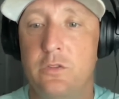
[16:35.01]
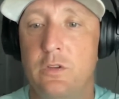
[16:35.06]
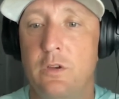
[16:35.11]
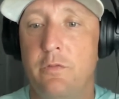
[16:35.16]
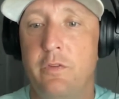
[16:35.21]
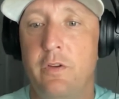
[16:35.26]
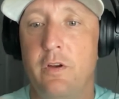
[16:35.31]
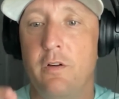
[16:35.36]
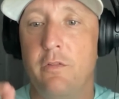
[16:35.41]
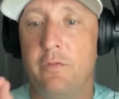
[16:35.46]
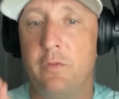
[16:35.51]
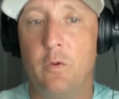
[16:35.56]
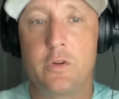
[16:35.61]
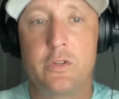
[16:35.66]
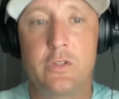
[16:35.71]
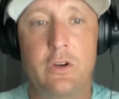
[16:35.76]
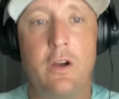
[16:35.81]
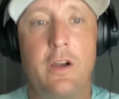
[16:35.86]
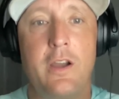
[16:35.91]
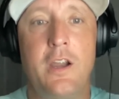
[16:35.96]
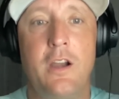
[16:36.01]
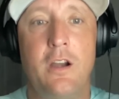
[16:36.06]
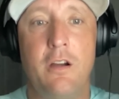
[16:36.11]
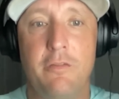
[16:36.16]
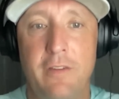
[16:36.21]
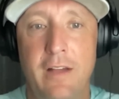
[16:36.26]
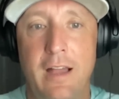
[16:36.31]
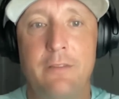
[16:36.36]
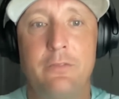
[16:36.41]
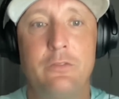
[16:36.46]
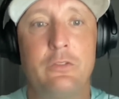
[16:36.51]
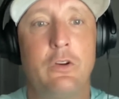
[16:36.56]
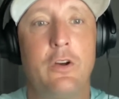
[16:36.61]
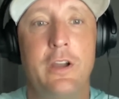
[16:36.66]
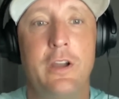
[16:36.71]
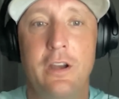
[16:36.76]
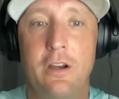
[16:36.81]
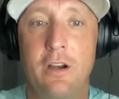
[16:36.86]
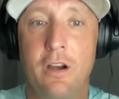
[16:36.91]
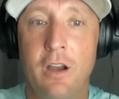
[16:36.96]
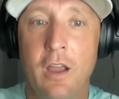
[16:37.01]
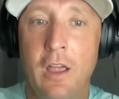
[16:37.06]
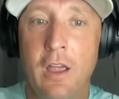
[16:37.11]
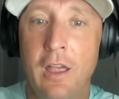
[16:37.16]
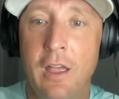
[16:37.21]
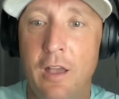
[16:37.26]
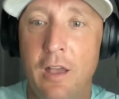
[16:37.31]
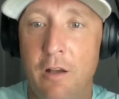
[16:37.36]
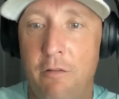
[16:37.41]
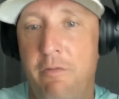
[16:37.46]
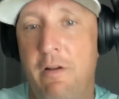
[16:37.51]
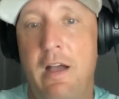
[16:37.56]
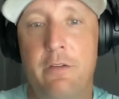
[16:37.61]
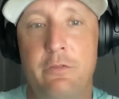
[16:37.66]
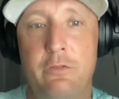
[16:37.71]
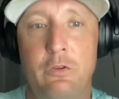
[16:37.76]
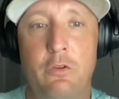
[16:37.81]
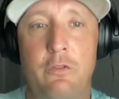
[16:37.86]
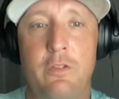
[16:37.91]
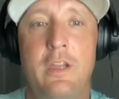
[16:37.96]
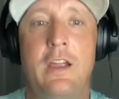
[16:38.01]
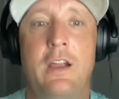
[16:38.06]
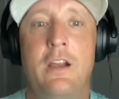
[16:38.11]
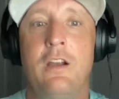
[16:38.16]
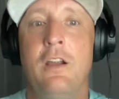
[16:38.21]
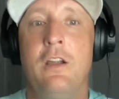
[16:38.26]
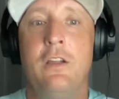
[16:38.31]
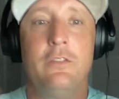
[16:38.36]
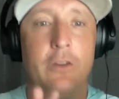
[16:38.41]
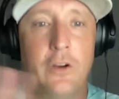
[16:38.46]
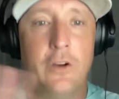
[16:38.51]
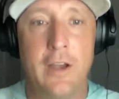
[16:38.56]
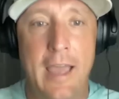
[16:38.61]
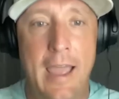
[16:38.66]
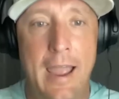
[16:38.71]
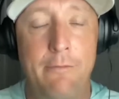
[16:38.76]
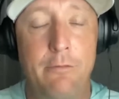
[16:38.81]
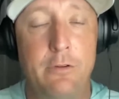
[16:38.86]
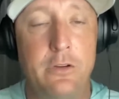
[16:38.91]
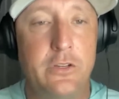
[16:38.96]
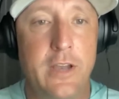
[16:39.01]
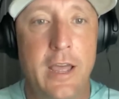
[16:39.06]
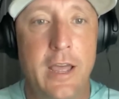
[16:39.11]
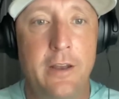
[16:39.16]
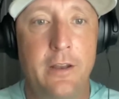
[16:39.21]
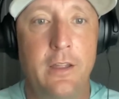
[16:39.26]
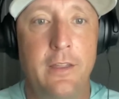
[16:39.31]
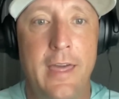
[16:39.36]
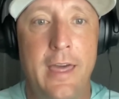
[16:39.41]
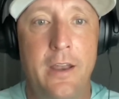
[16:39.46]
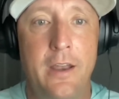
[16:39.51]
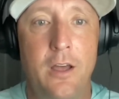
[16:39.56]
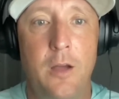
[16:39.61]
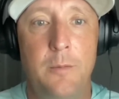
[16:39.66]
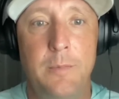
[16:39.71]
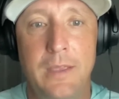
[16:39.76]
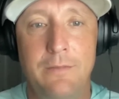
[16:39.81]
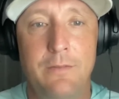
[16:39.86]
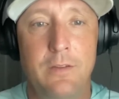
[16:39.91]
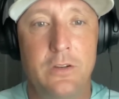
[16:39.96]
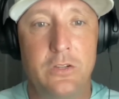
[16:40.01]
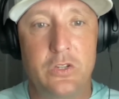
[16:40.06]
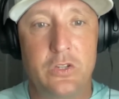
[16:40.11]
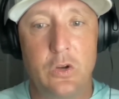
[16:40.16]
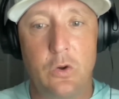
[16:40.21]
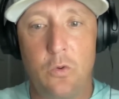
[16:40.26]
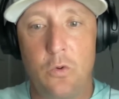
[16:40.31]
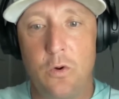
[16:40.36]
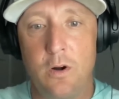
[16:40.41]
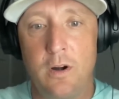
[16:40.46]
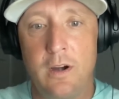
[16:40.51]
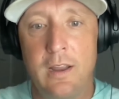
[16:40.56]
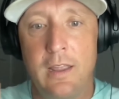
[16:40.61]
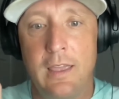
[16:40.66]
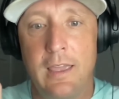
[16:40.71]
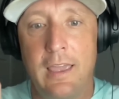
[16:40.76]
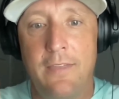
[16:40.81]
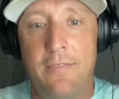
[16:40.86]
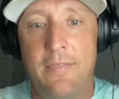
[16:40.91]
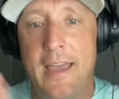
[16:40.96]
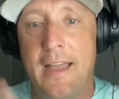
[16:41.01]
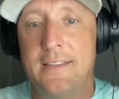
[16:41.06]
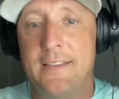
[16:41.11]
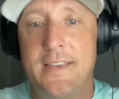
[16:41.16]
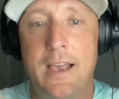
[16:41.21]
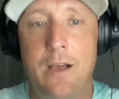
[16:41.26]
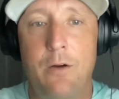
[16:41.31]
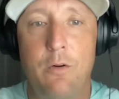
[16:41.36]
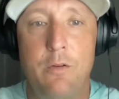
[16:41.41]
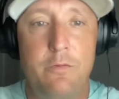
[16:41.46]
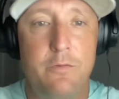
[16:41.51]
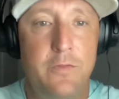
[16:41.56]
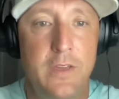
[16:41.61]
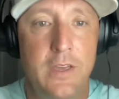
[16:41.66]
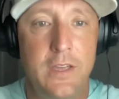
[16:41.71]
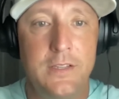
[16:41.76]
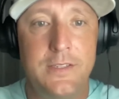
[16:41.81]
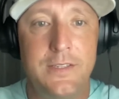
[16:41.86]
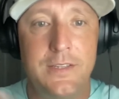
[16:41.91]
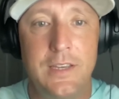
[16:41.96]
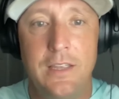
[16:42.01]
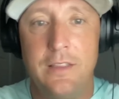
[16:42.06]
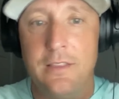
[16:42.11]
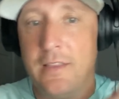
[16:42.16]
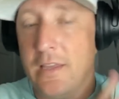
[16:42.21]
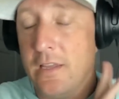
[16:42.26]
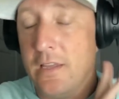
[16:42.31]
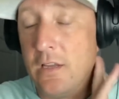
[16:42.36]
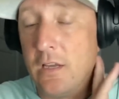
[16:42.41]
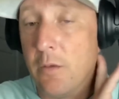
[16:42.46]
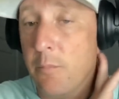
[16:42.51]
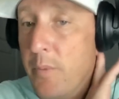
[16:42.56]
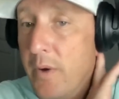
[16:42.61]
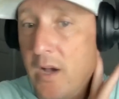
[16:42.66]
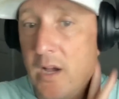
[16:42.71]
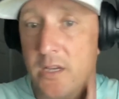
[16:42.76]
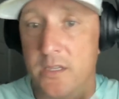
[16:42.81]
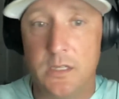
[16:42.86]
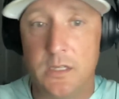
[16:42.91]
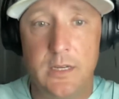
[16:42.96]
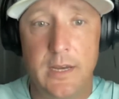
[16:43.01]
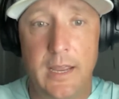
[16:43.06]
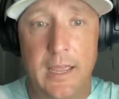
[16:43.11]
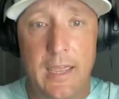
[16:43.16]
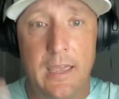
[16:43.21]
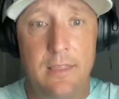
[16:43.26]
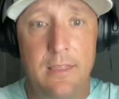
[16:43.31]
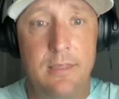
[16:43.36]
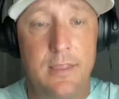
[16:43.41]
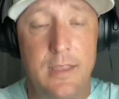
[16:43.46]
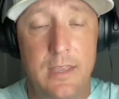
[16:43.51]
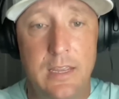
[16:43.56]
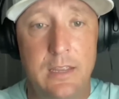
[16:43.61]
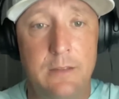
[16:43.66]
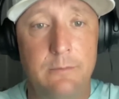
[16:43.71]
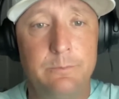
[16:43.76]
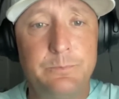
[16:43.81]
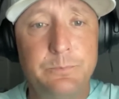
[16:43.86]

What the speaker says: So if you're a 4-star here, a 5-star here, a 5-star there, they're going to average that up, give it a score, and that's how it fits in the composite and the